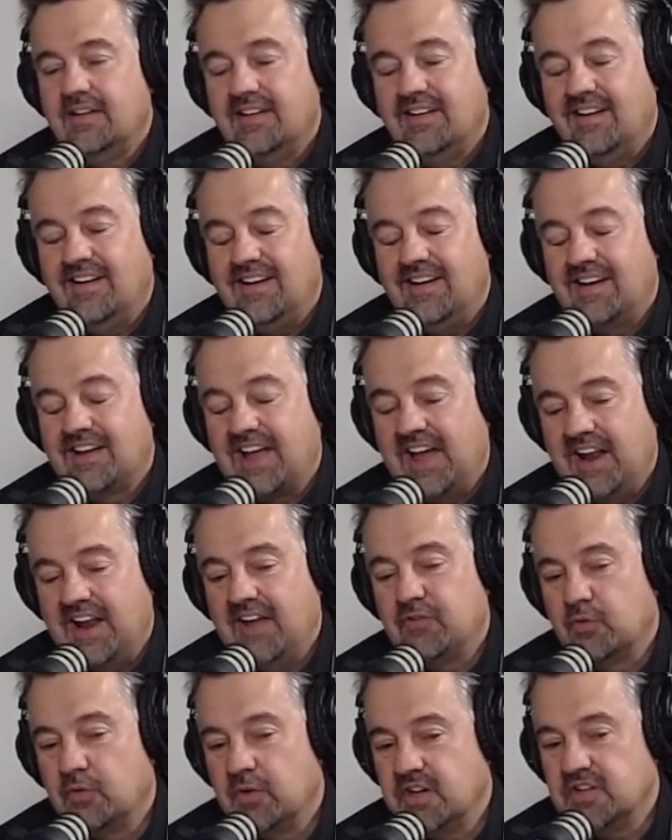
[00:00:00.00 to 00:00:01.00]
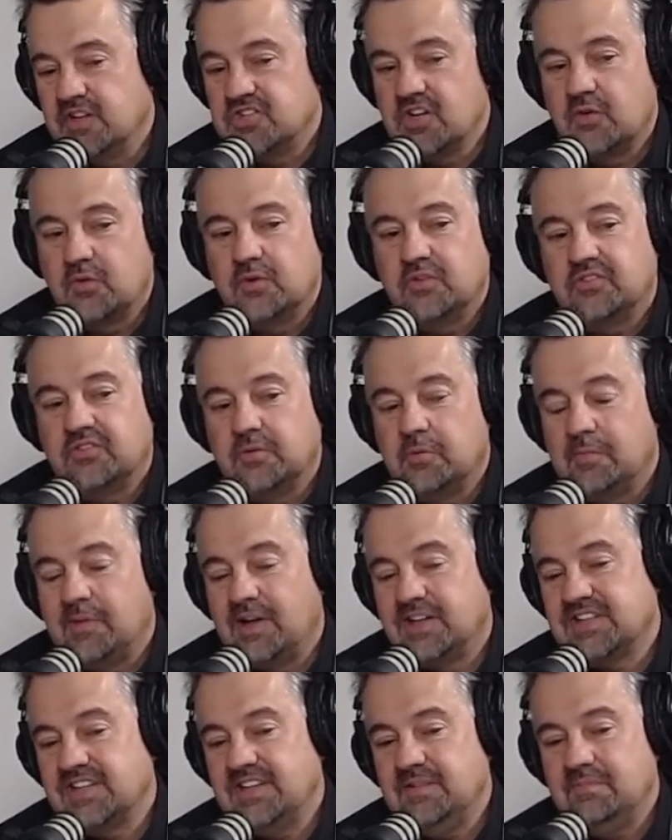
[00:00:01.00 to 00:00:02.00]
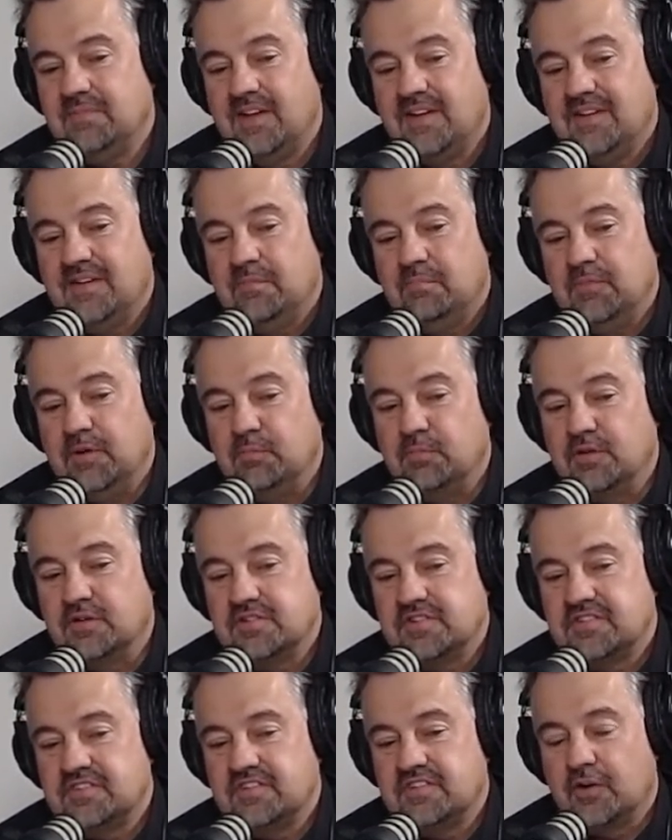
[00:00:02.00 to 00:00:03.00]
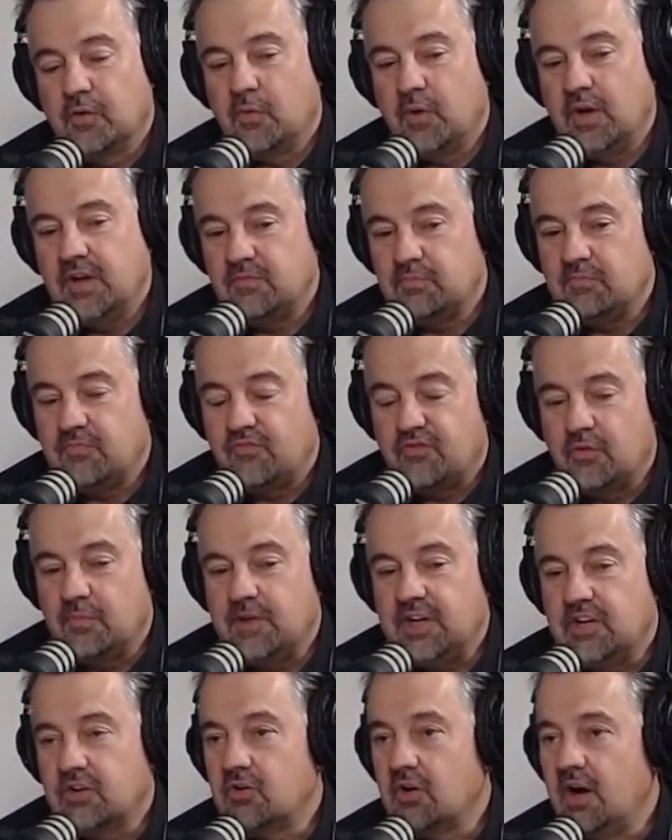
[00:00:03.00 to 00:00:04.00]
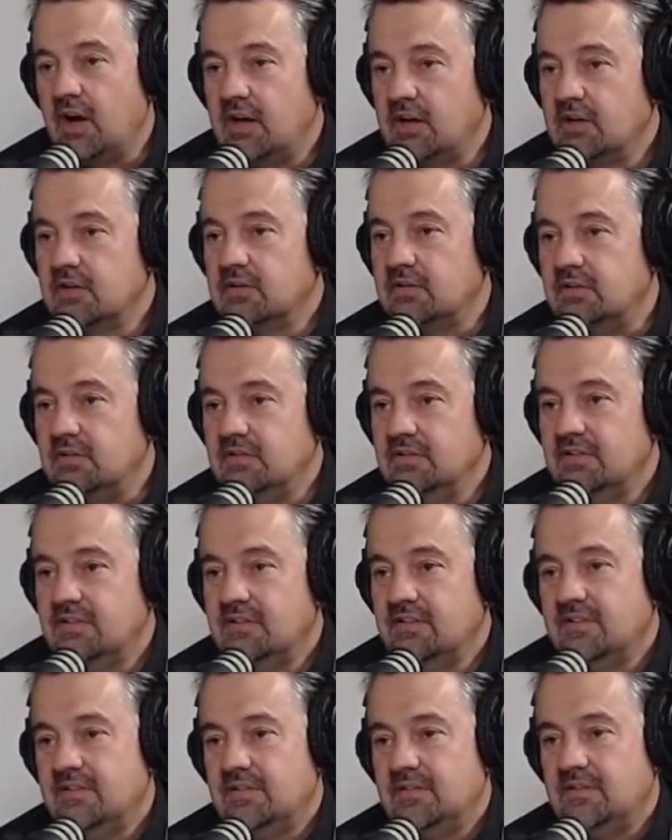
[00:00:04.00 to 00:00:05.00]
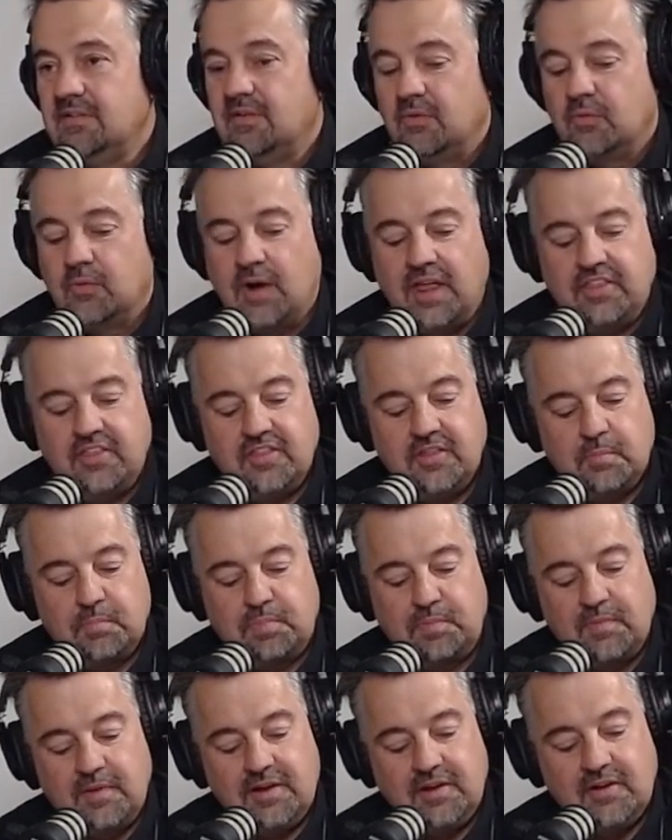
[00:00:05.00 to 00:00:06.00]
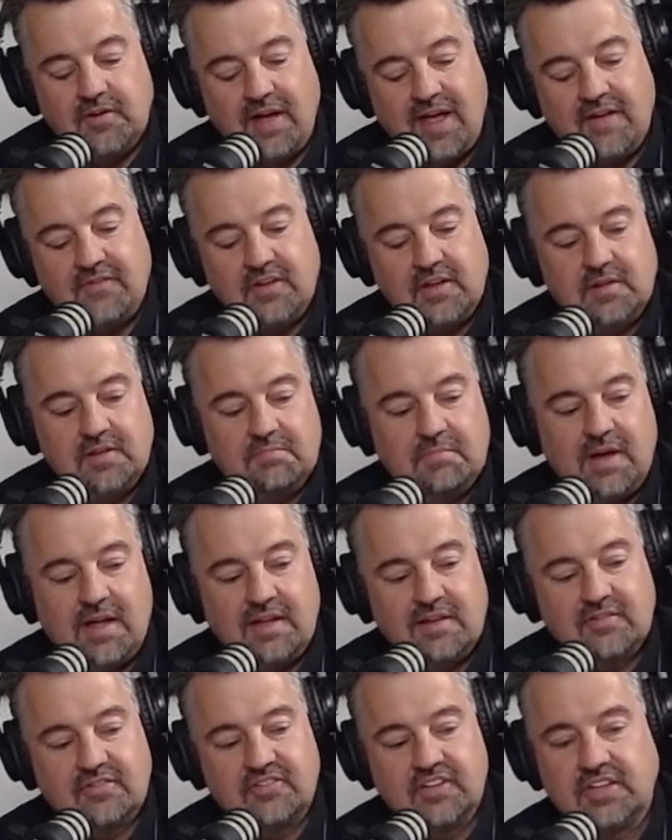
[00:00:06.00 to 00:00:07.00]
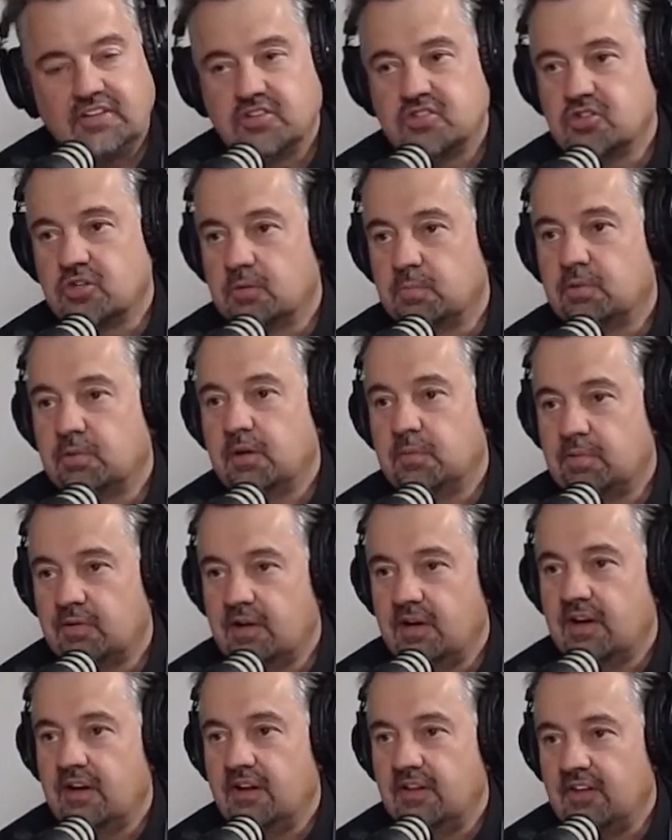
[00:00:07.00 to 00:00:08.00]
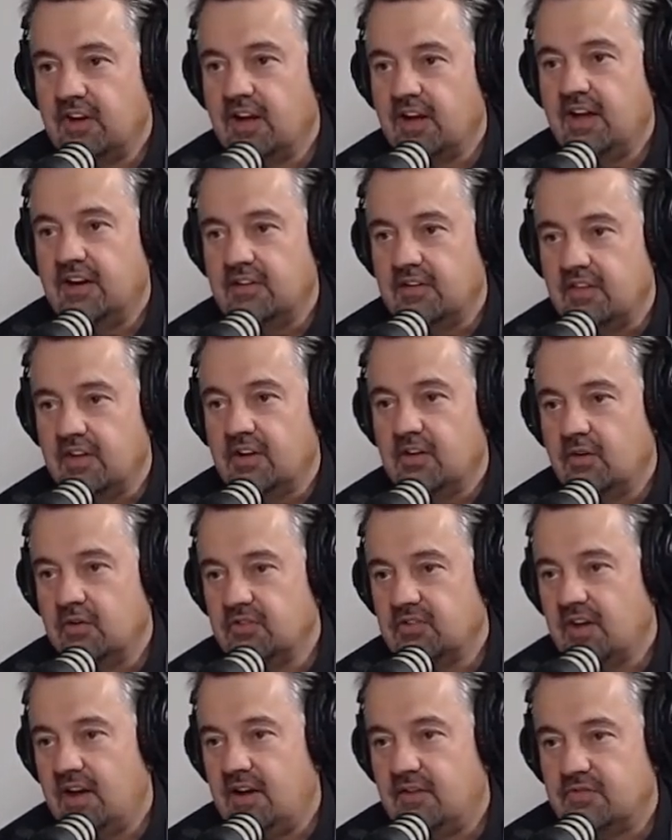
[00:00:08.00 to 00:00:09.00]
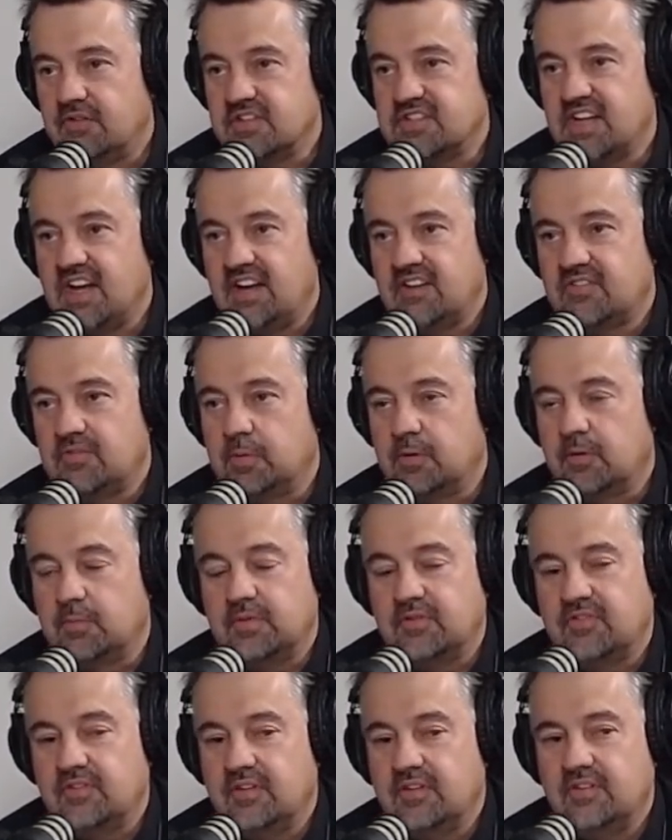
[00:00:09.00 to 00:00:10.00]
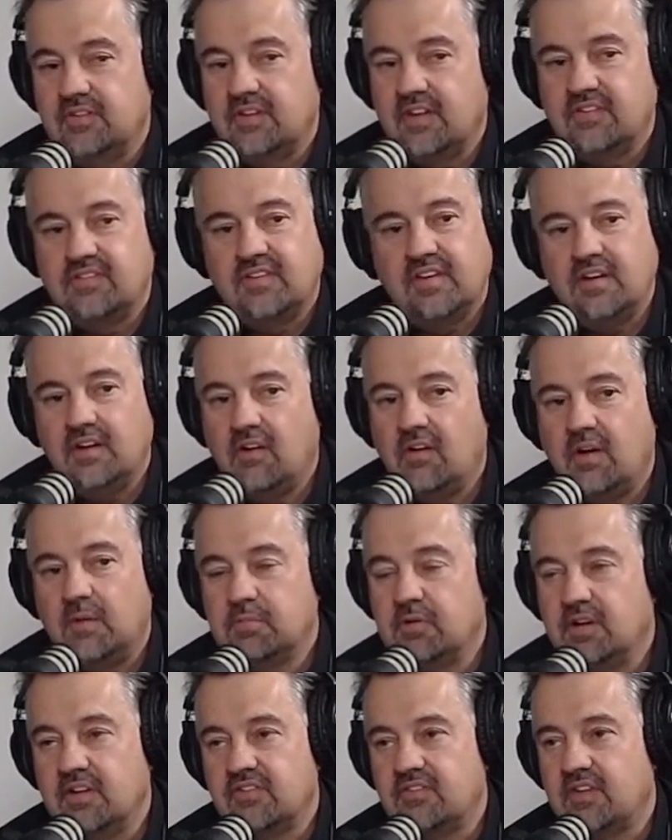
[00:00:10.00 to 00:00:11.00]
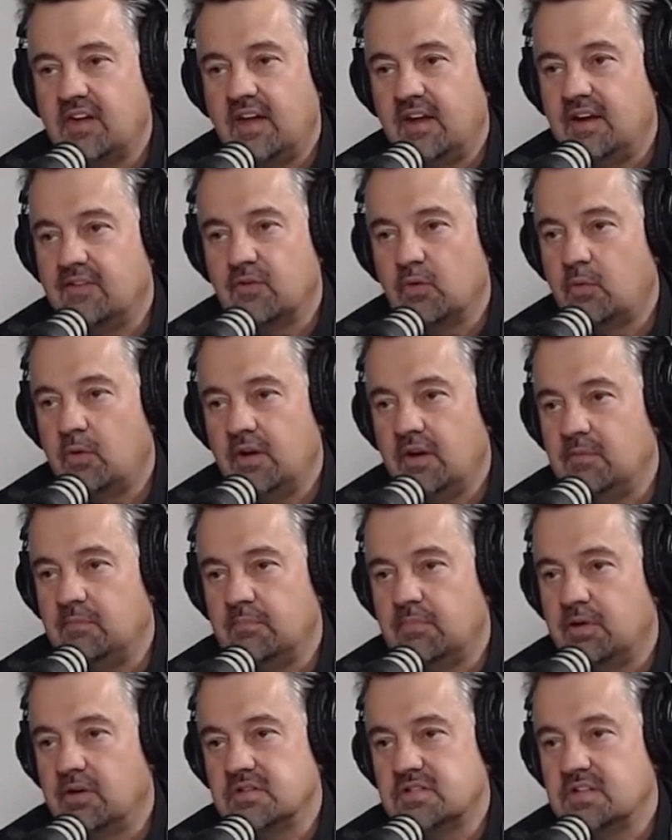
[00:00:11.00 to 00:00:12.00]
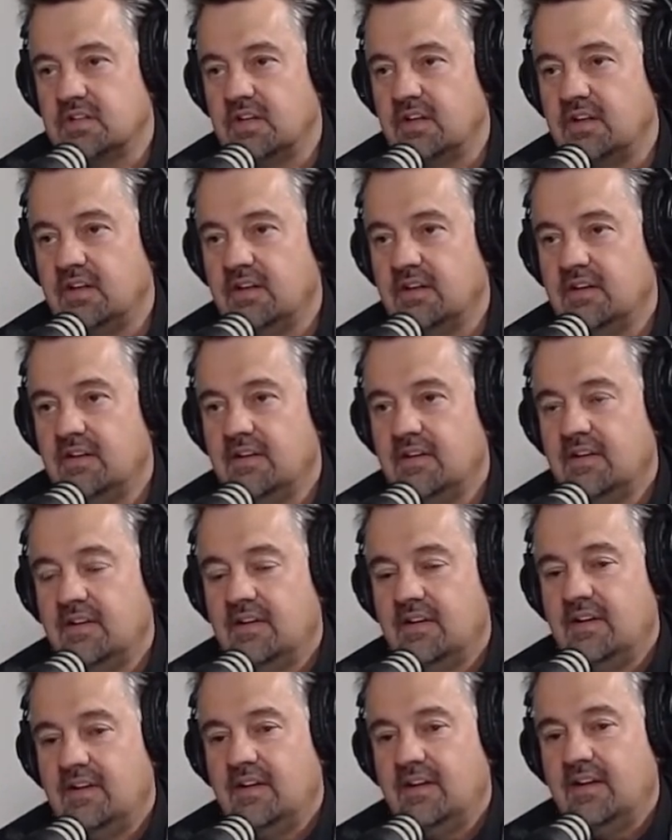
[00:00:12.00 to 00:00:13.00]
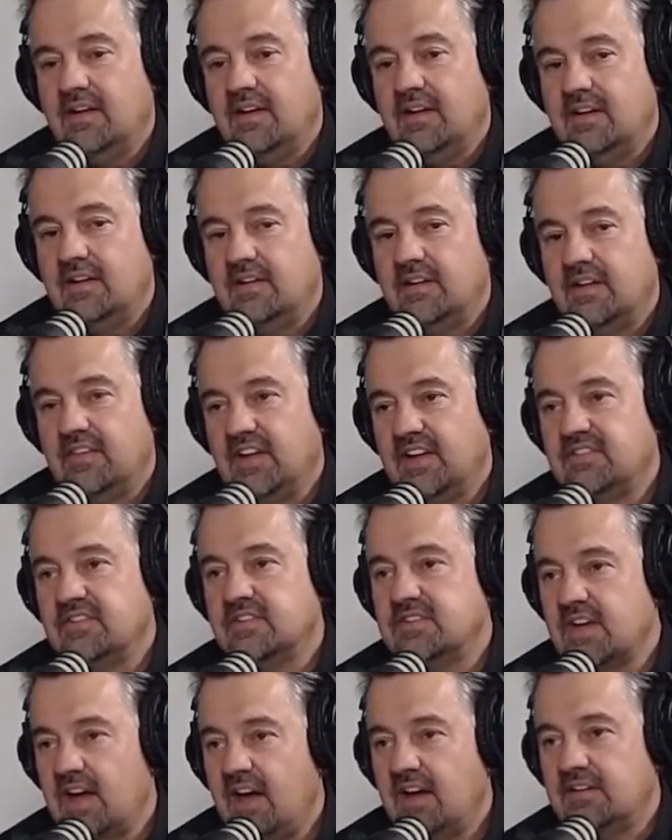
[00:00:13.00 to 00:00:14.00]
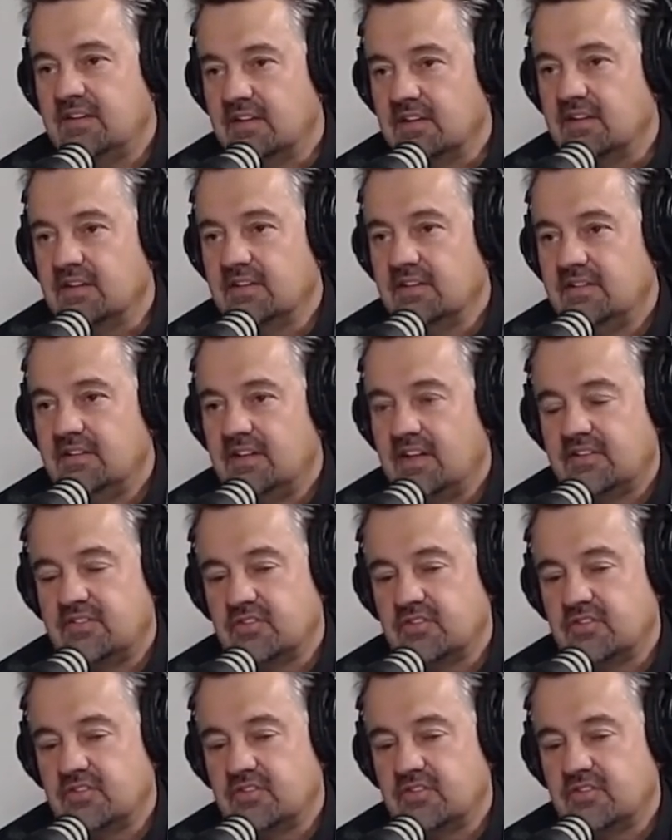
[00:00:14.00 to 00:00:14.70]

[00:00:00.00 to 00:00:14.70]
I kind of have a running joke with some of my team members that are waiting for me to cry uncle, rather than having my signature pre-printed on the letter that goes out for tax purposes. I said, no, I'm going to sign every one of them personally. And that's a tactic. It's a